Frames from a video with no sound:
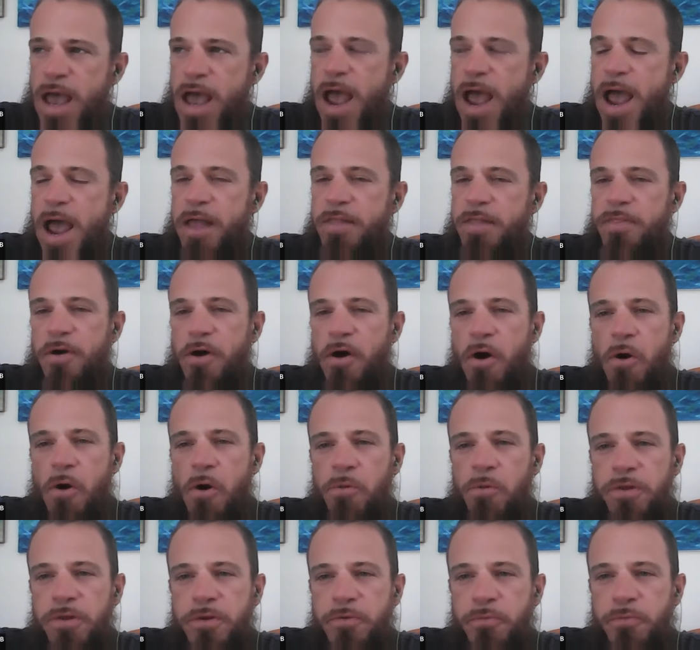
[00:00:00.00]
And the
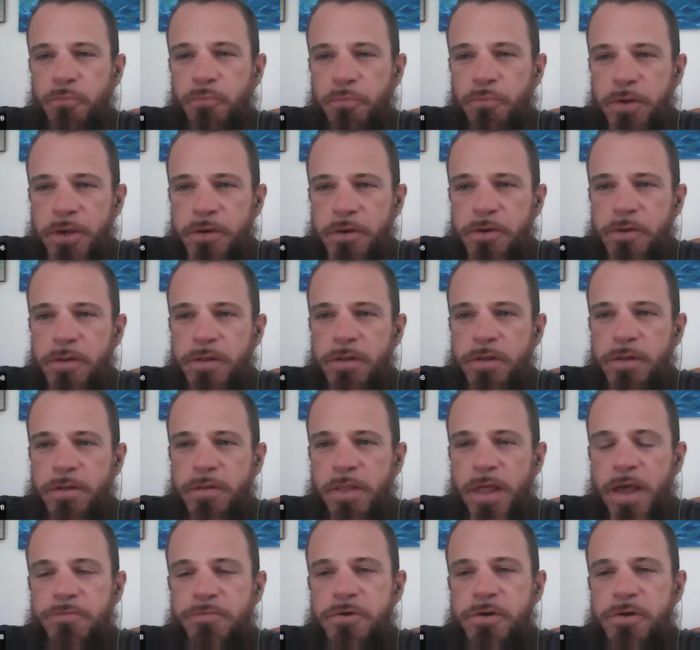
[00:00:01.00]
only real
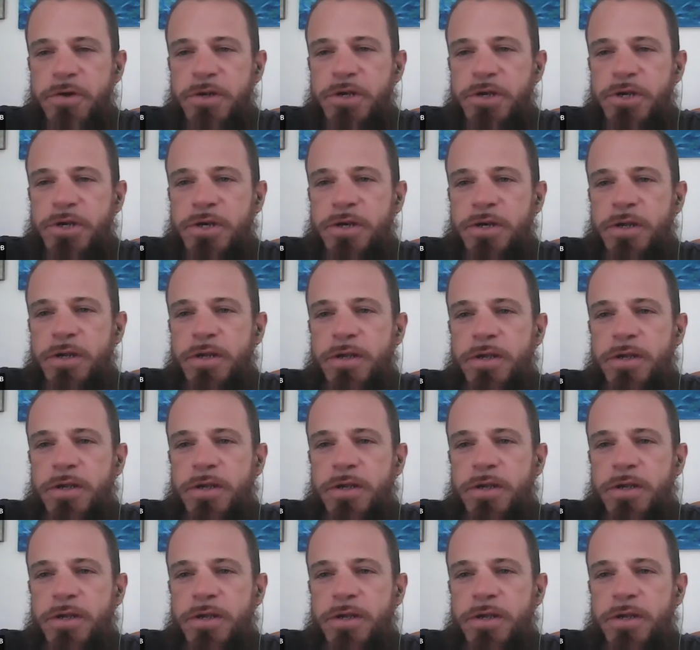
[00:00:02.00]
leverage